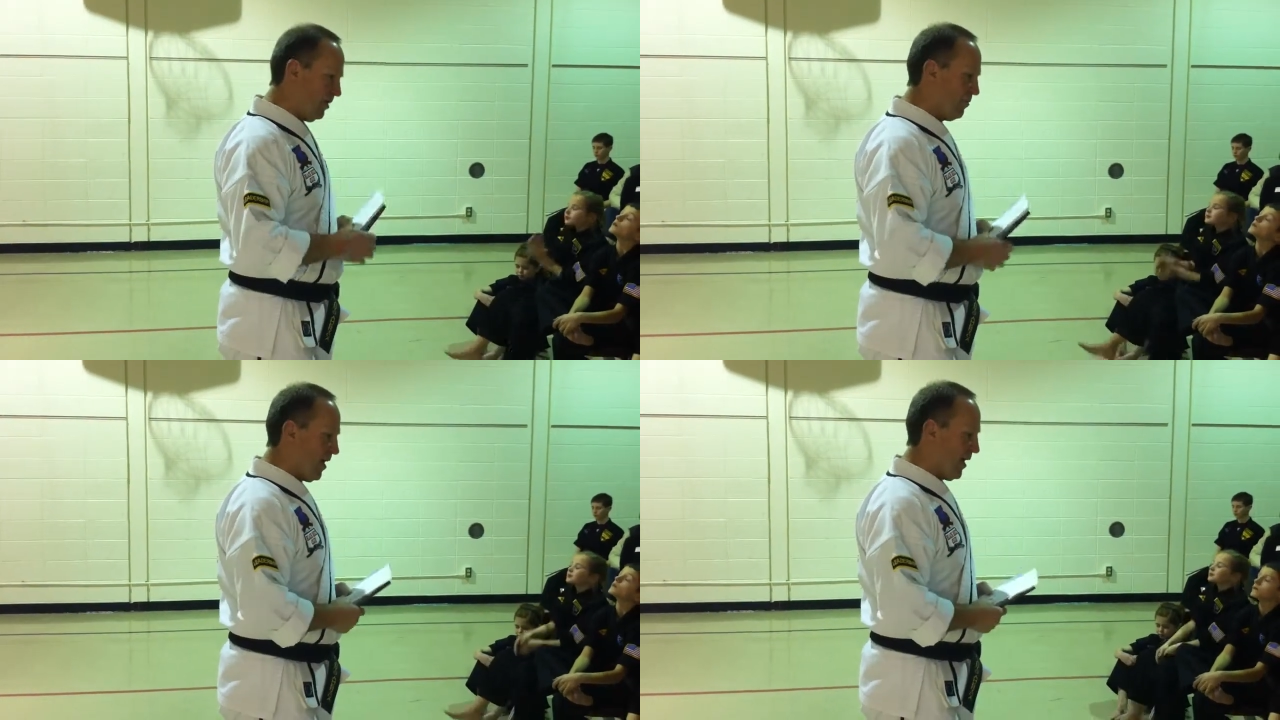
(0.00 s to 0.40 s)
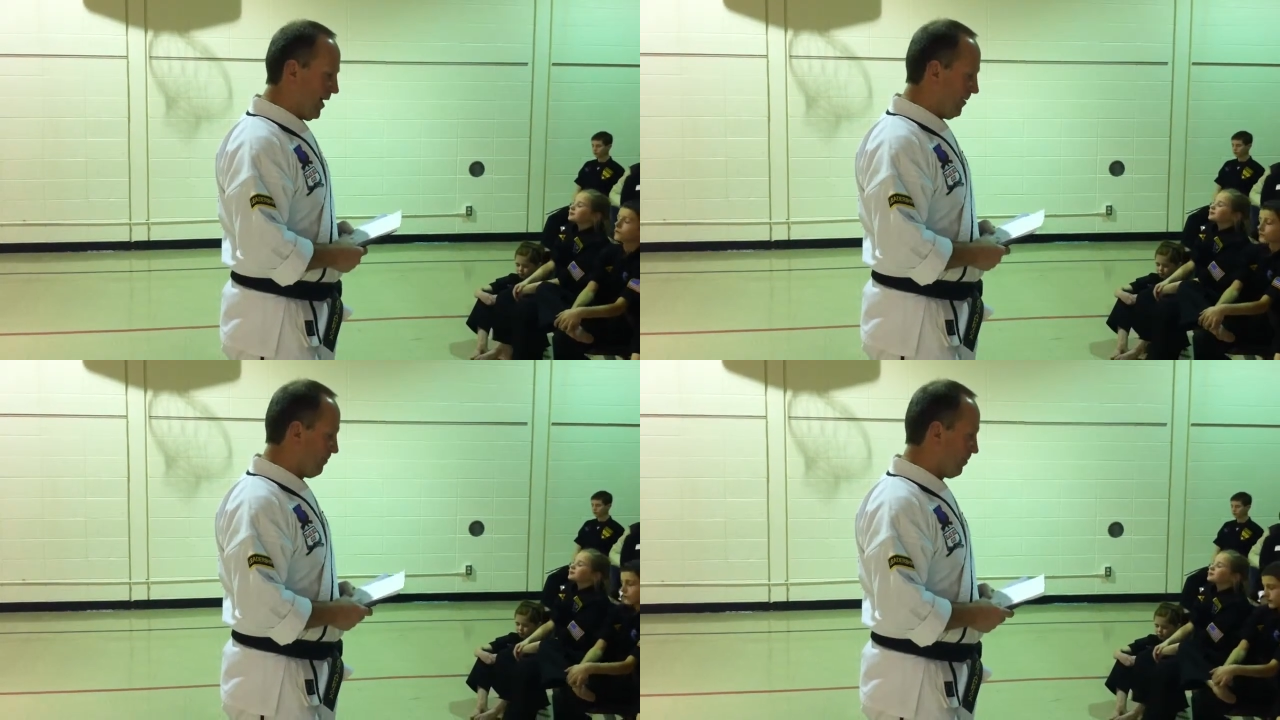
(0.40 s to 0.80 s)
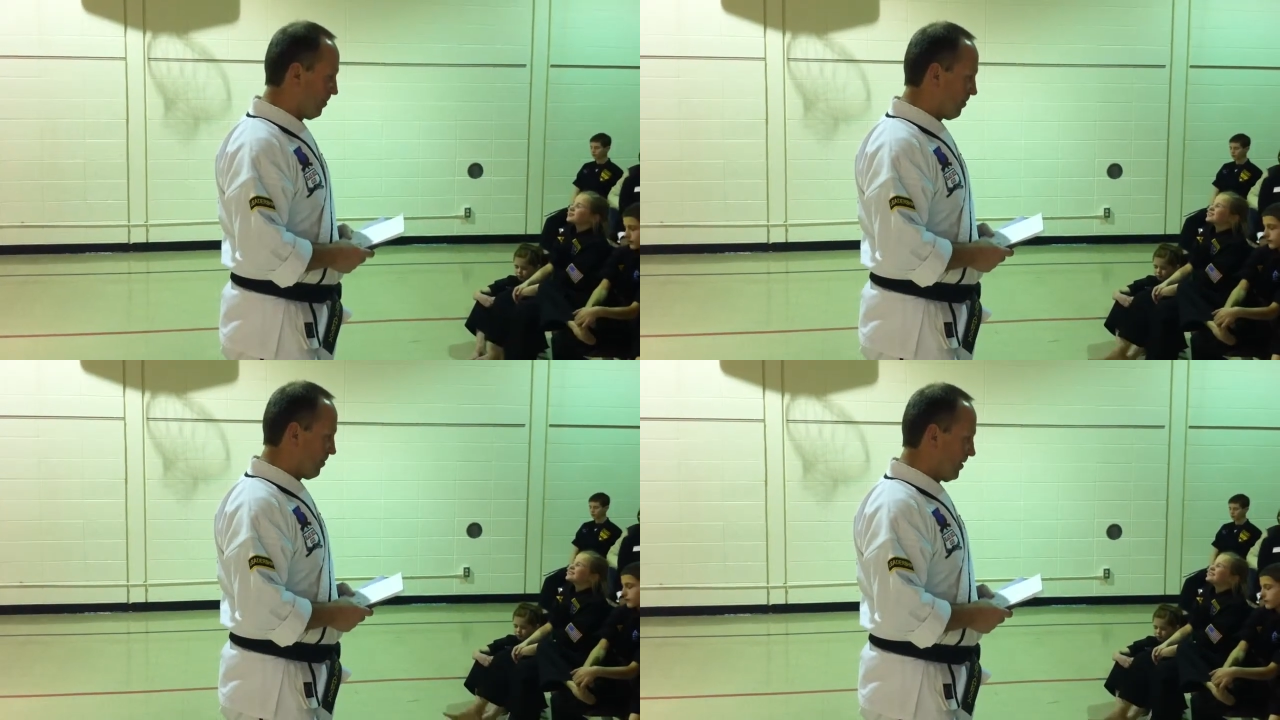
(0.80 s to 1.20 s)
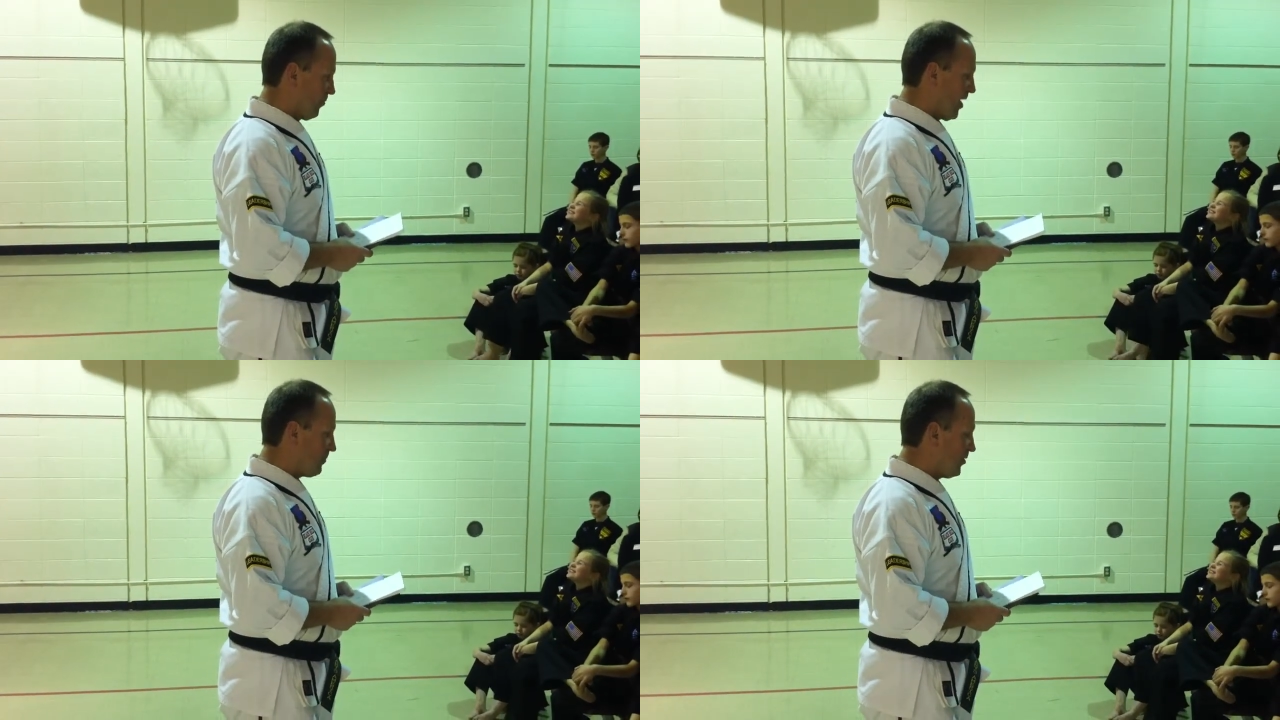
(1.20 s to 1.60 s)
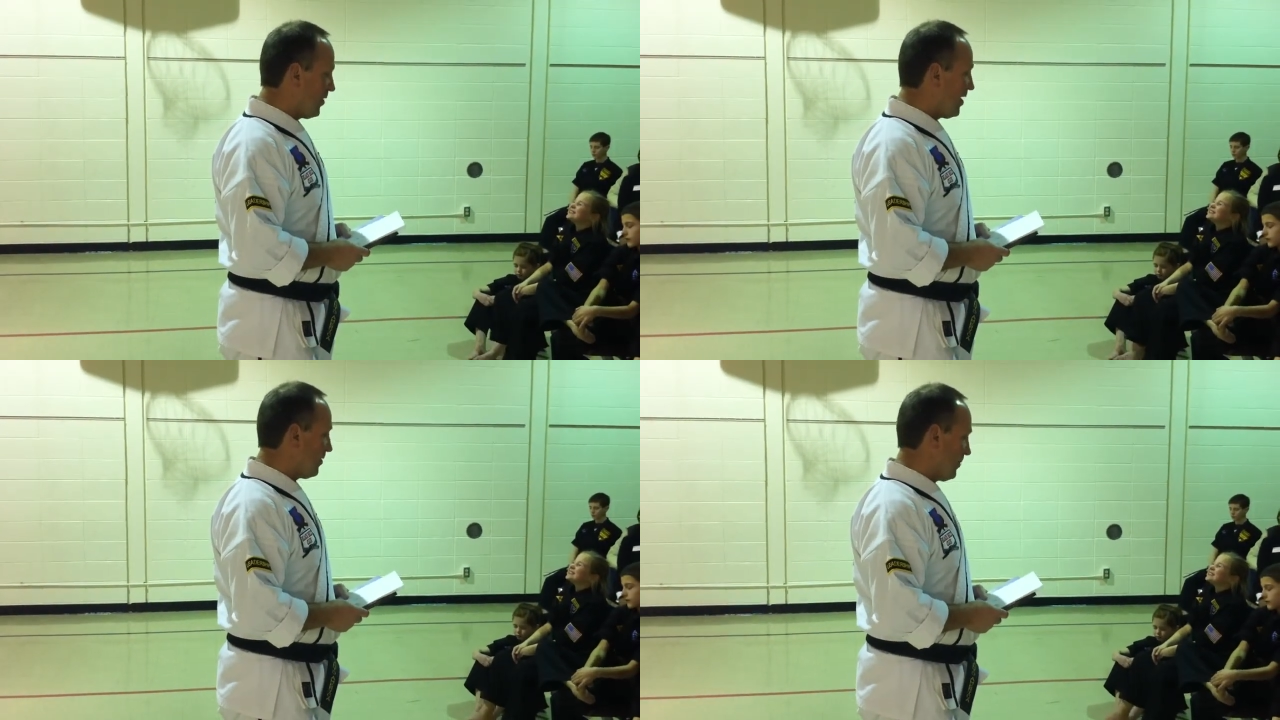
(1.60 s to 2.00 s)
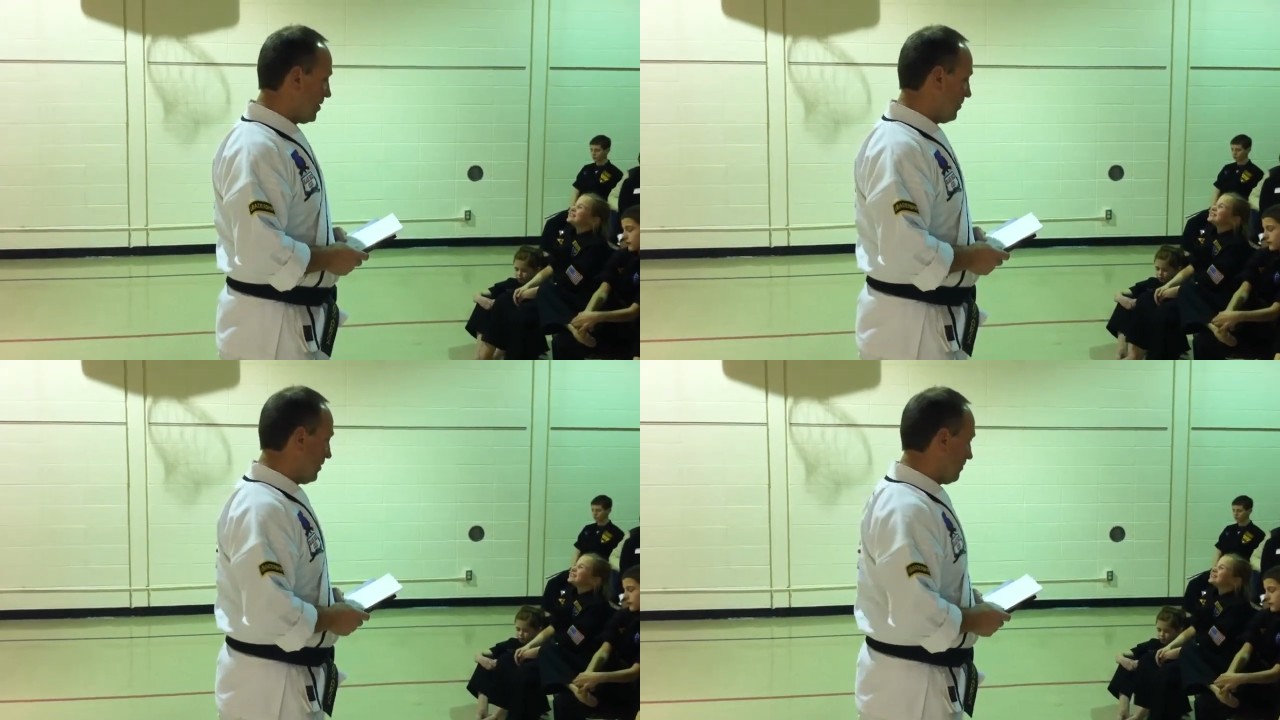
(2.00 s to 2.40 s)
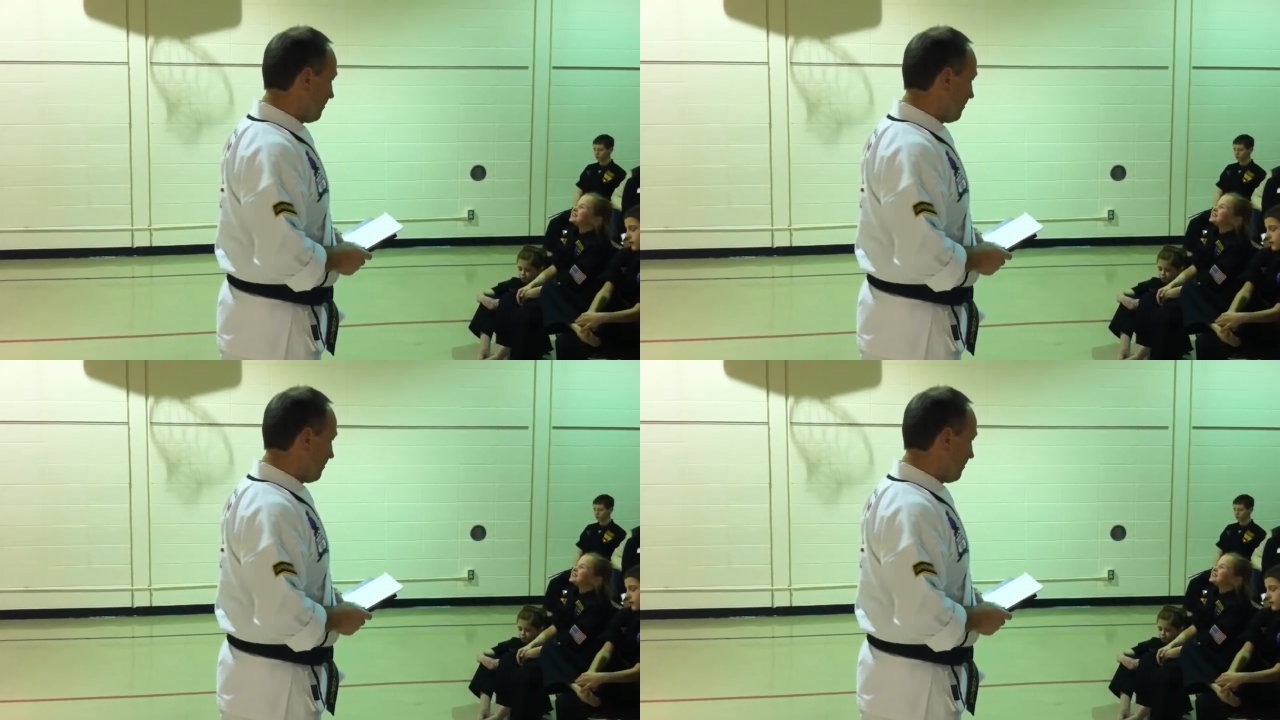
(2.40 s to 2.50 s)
into your body. Wrap your head around